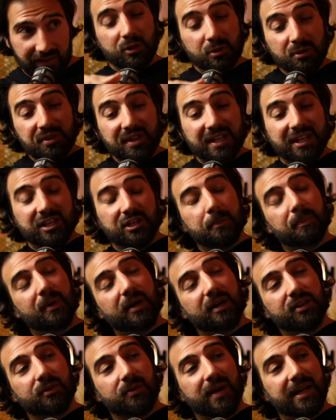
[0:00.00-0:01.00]
You think you're
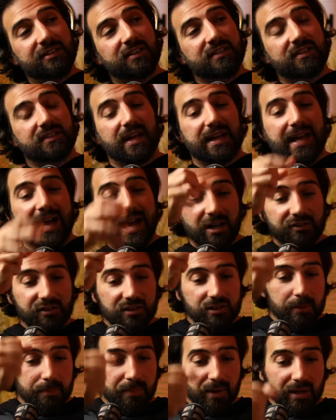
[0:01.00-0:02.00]
part of the righteous line.
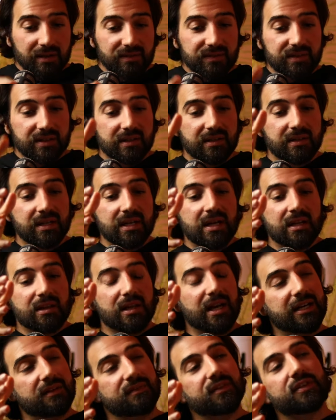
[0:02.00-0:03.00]
Actually, you're part of the
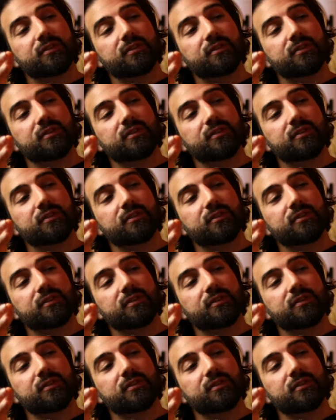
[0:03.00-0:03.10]
line of the